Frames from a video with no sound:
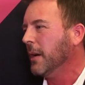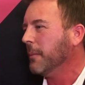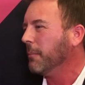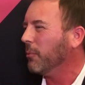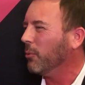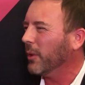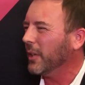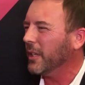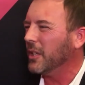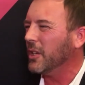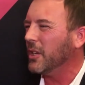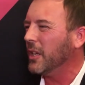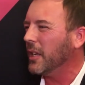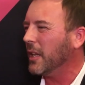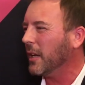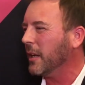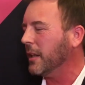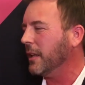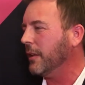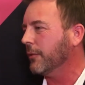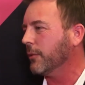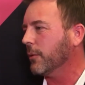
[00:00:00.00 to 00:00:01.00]
But what
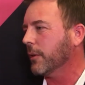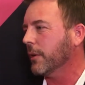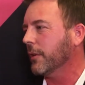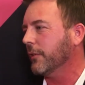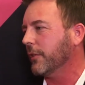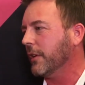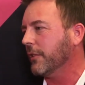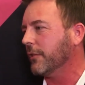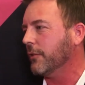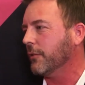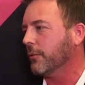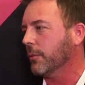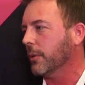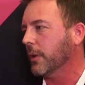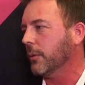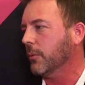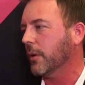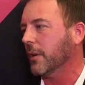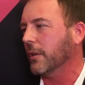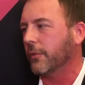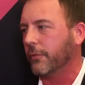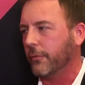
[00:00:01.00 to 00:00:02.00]
none of these organizations really
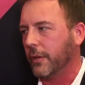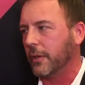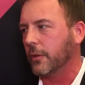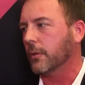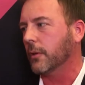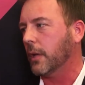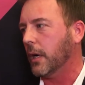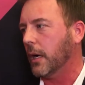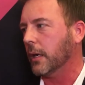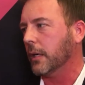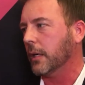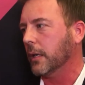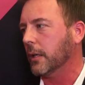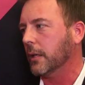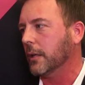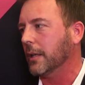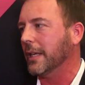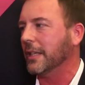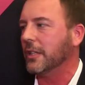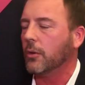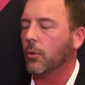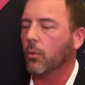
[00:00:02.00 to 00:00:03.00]
want is vendor lock-in.
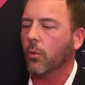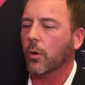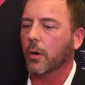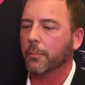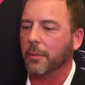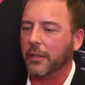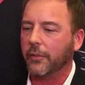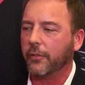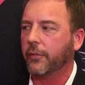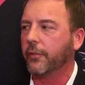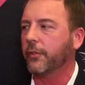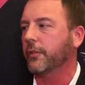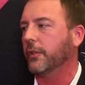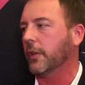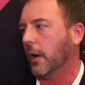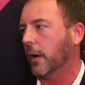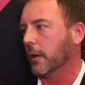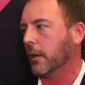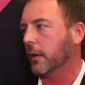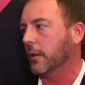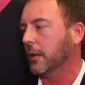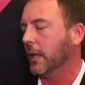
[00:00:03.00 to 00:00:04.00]
They mm -hmm. don't mm-hmm. want to be
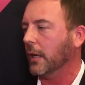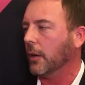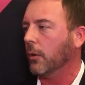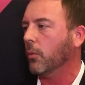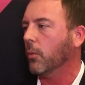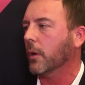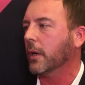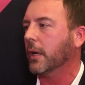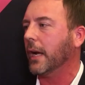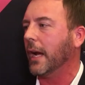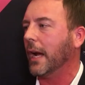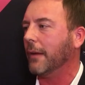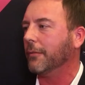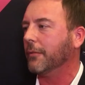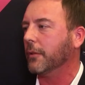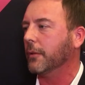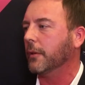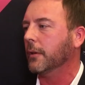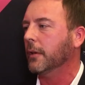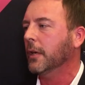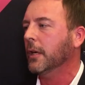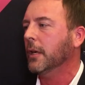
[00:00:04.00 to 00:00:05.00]
stuck. They don't want to have
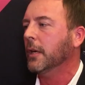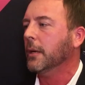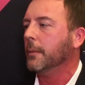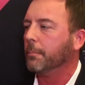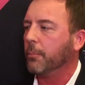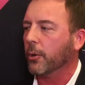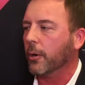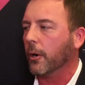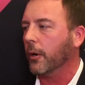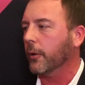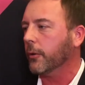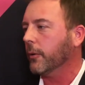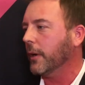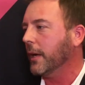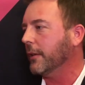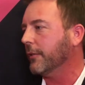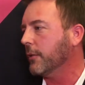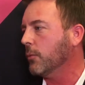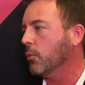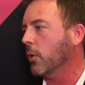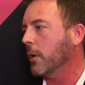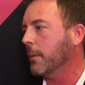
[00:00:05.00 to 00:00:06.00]
to put all their
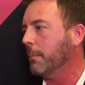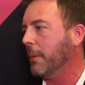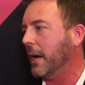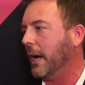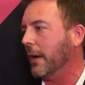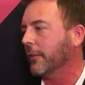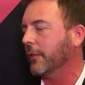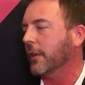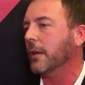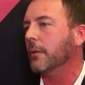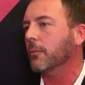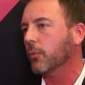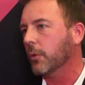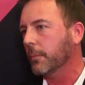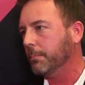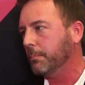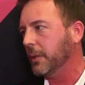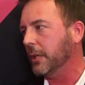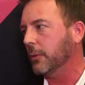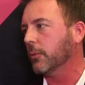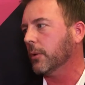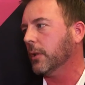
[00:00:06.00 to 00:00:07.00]
eggs in one basket and re
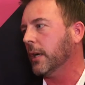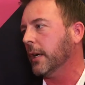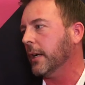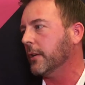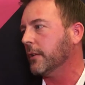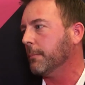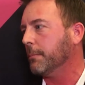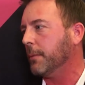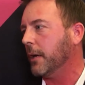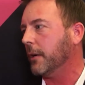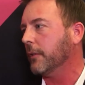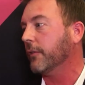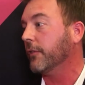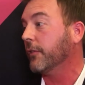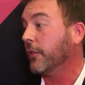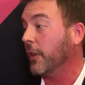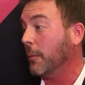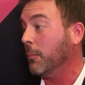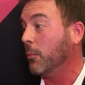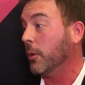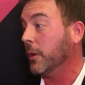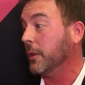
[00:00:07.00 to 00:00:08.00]
be reliant upon
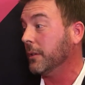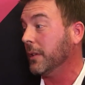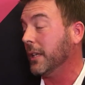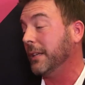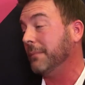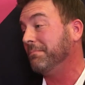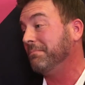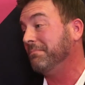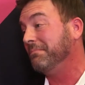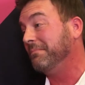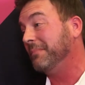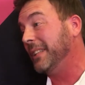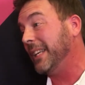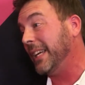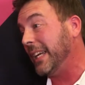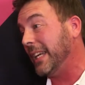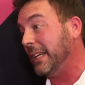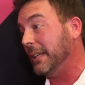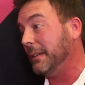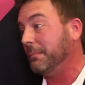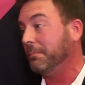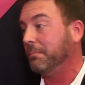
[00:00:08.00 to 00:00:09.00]
someone that
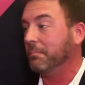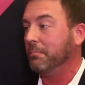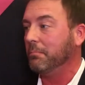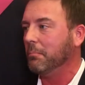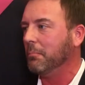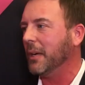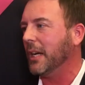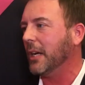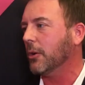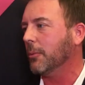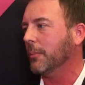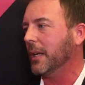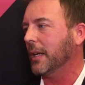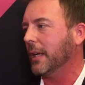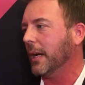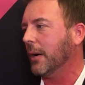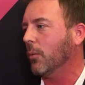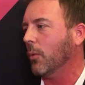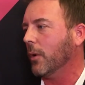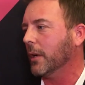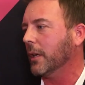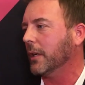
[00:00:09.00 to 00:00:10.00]
they may or may
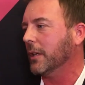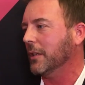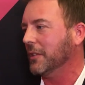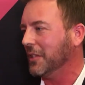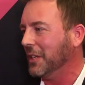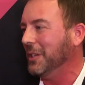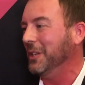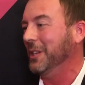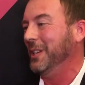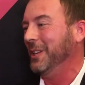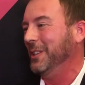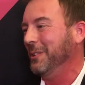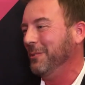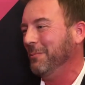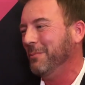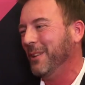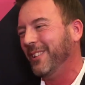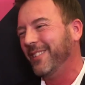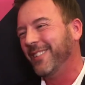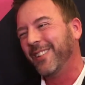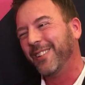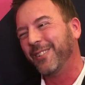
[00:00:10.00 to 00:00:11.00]
not want to continue to do
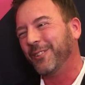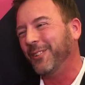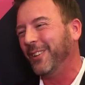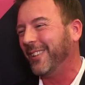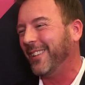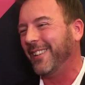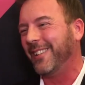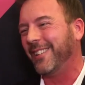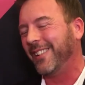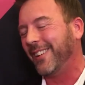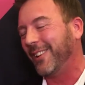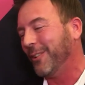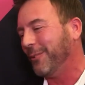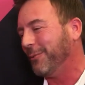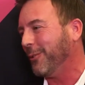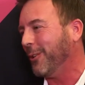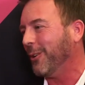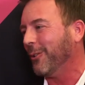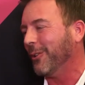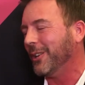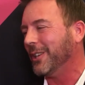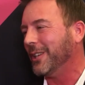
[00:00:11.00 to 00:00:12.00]
business with as they go
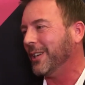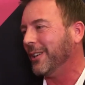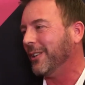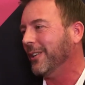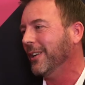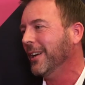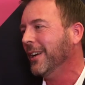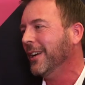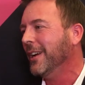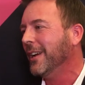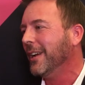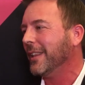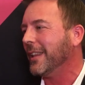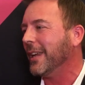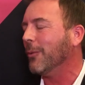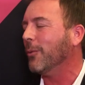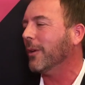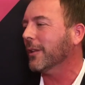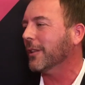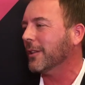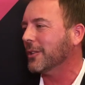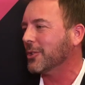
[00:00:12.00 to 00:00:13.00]
forward, you know? they
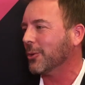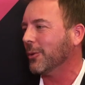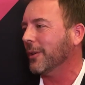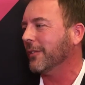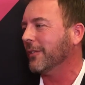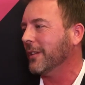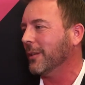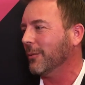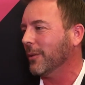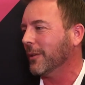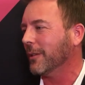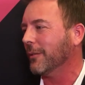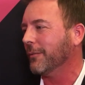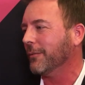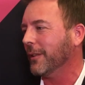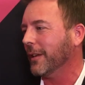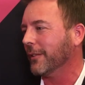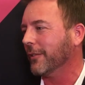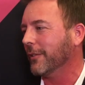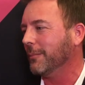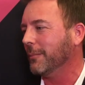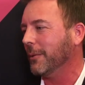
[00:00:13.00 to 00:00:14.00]
want the choice and they want the
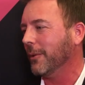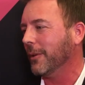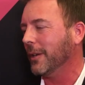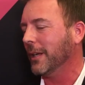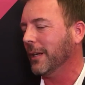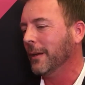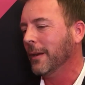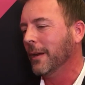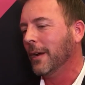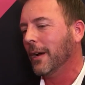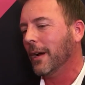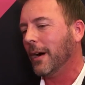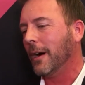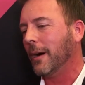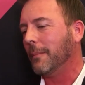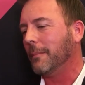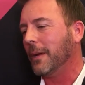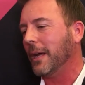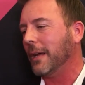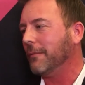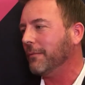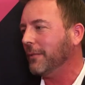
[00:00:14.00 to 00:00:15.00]
flexibility.
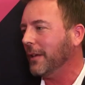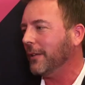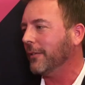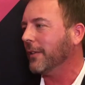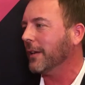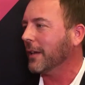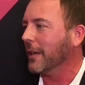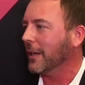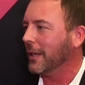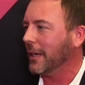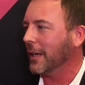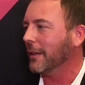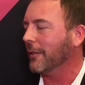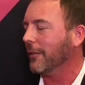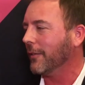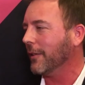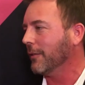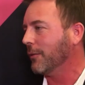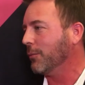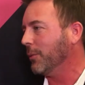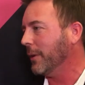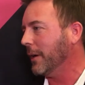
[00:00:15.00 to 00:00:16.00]
Um, at vSEC, again,
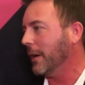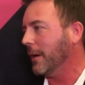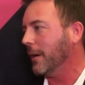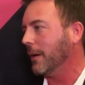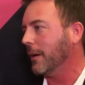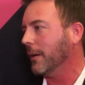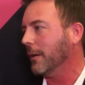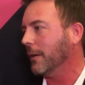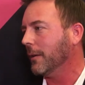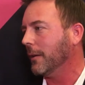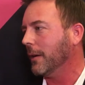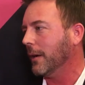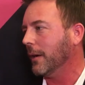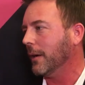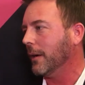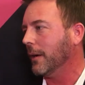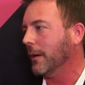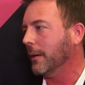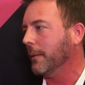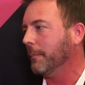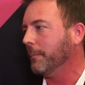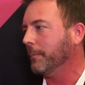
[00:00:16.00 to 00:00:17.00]
since we are,
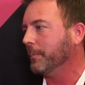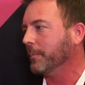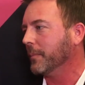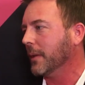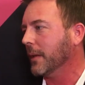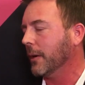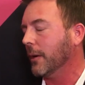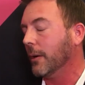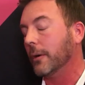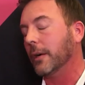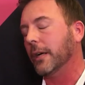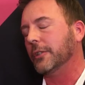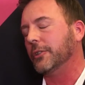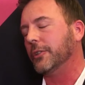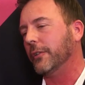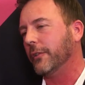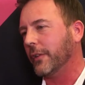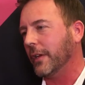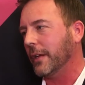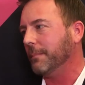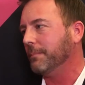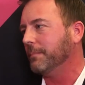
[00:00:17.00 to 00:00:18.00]
um, or I
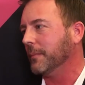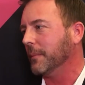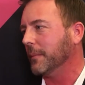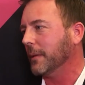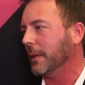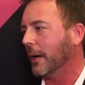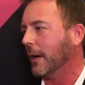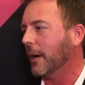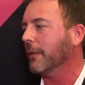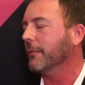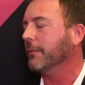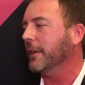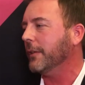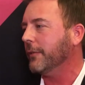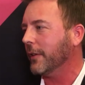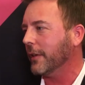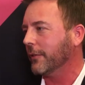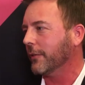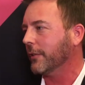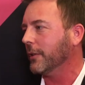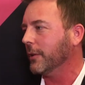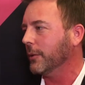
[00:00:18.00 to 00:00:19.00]
should say, our
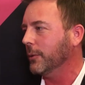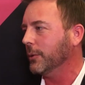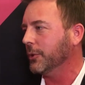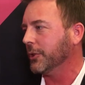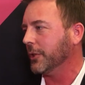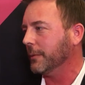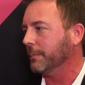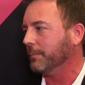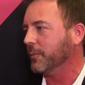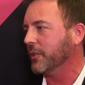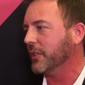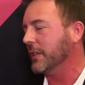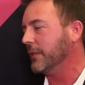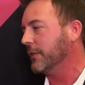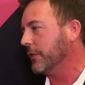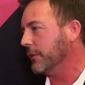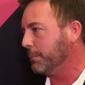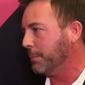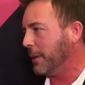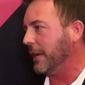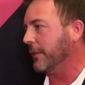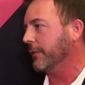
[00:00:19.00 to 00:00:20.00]
vSEC solution, since
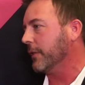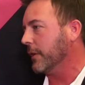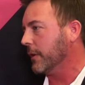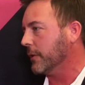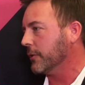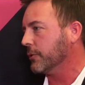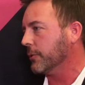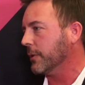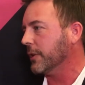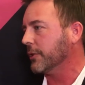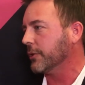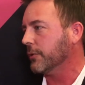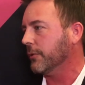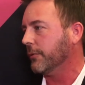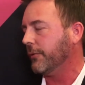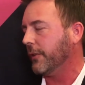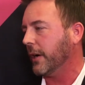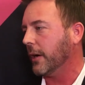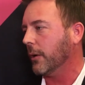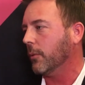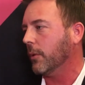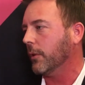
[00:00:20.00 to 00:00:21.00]
it's based on our traditional
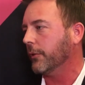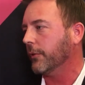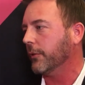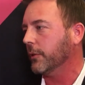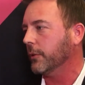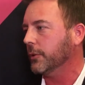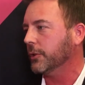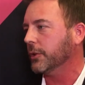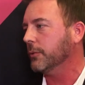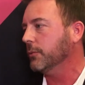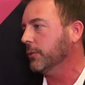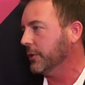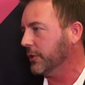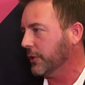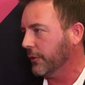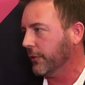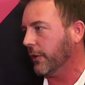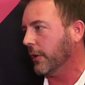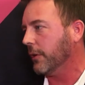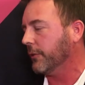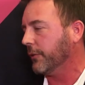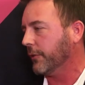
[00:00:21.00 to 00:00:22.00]
firewall solution, which mm -hmm.
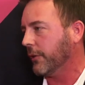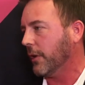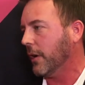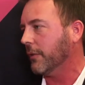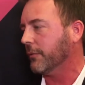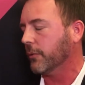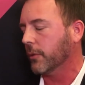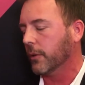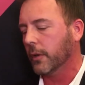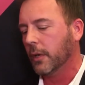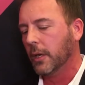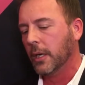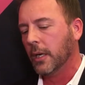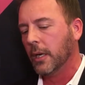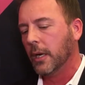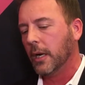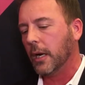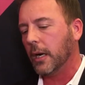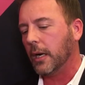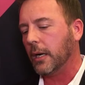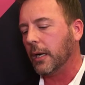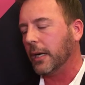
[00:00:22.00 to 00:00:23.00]
is mm-hmm. all software,
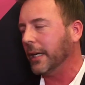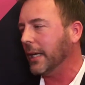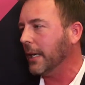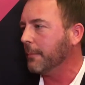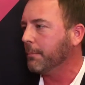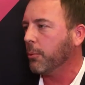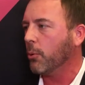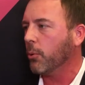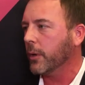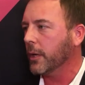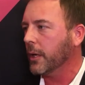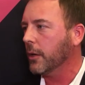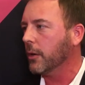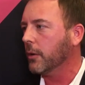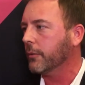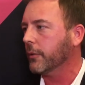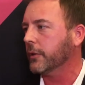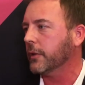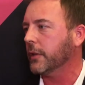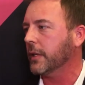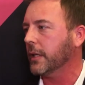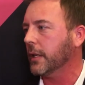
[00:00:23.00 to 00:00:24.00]
uh, again, porting it
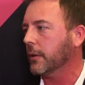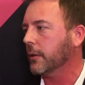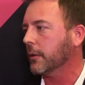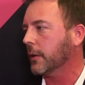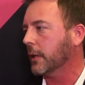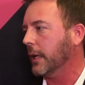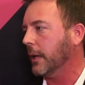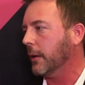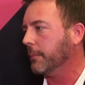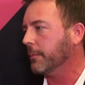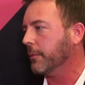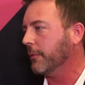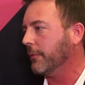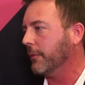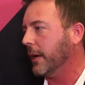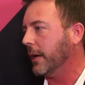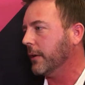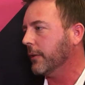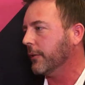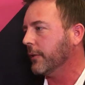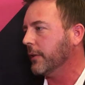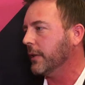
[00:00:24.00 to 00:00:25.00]
over to the other cloud
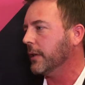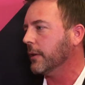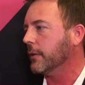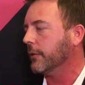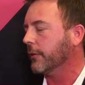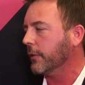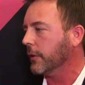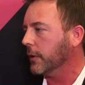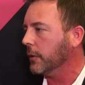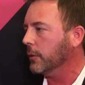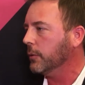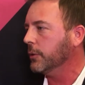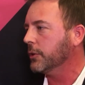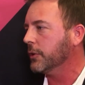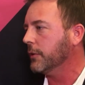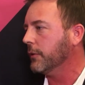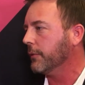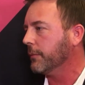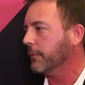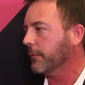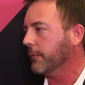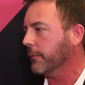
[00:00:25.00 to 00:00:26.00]
providers and the other
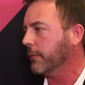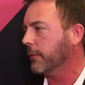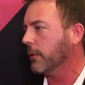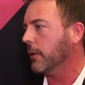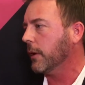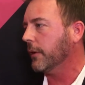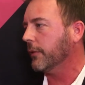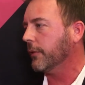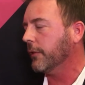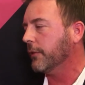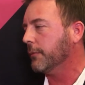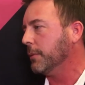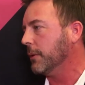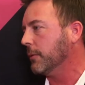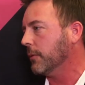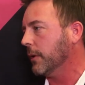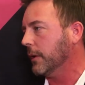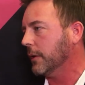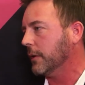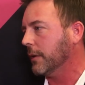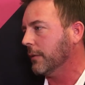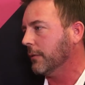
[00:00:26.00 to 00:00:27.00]
solutions for us has been
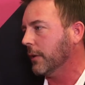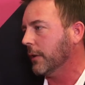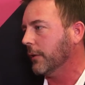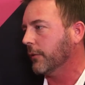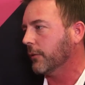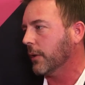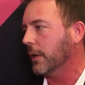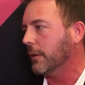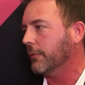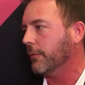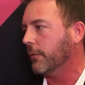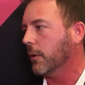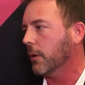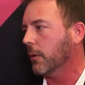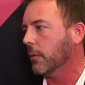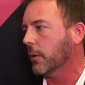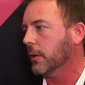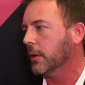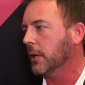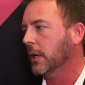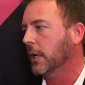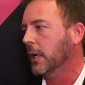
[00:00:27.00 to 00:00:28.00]
relatively
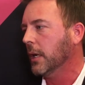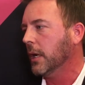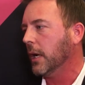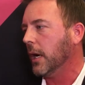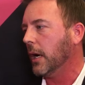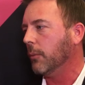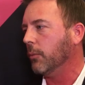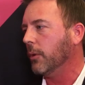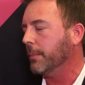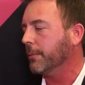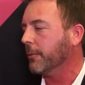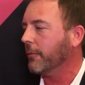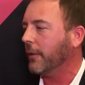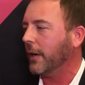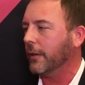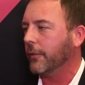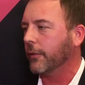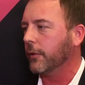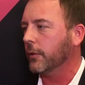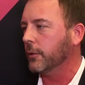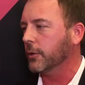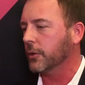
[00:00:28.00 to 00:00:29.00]
straightforward. Uh, we
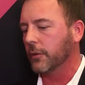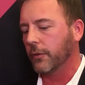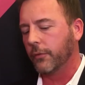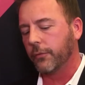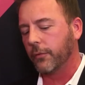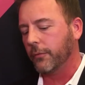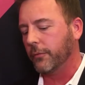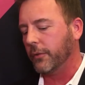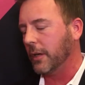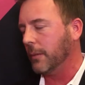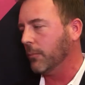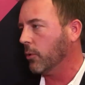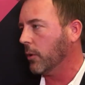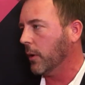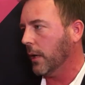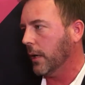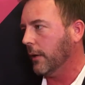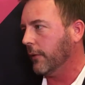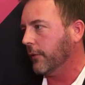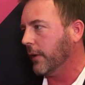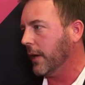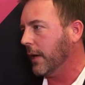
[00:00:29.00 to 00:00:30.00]
provide solutions for VMware
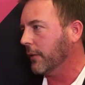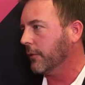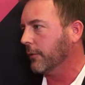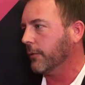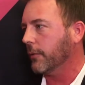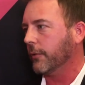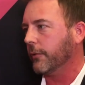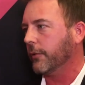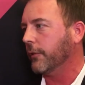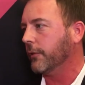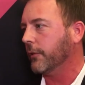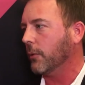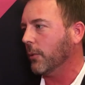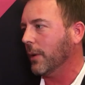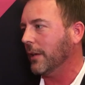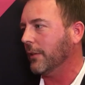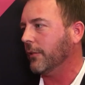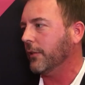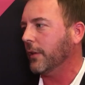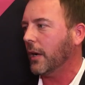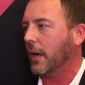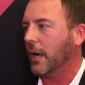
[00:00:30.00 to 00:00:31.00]
NSX, for Cisco
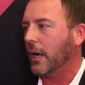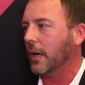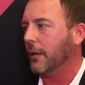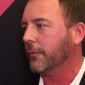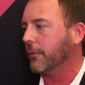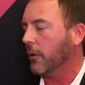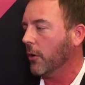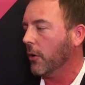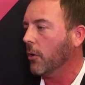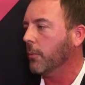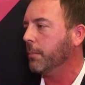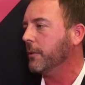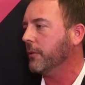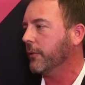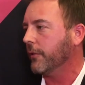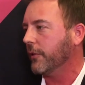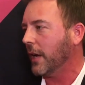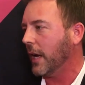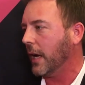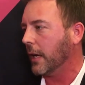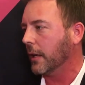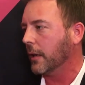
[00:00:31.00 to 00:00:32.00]
ACI, for
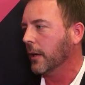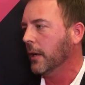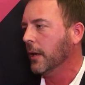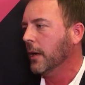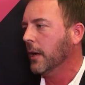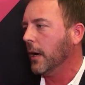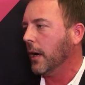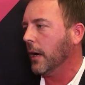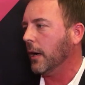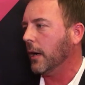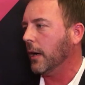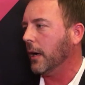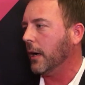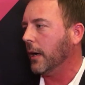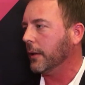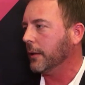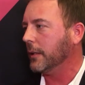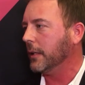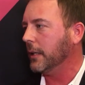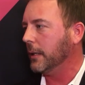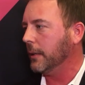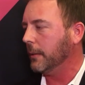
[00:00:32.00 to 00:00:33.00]
OpenStack uh,
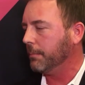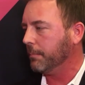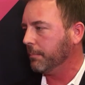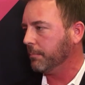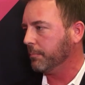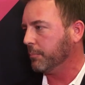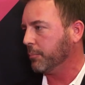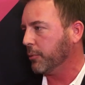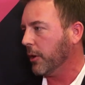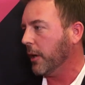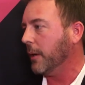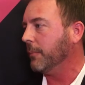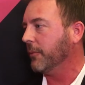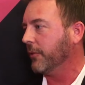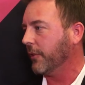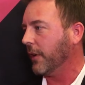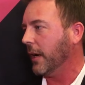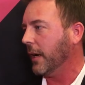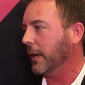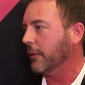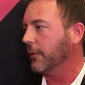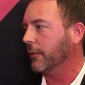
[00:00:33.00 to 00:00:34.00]
on the prem
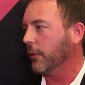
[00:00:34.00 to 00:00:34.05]
side.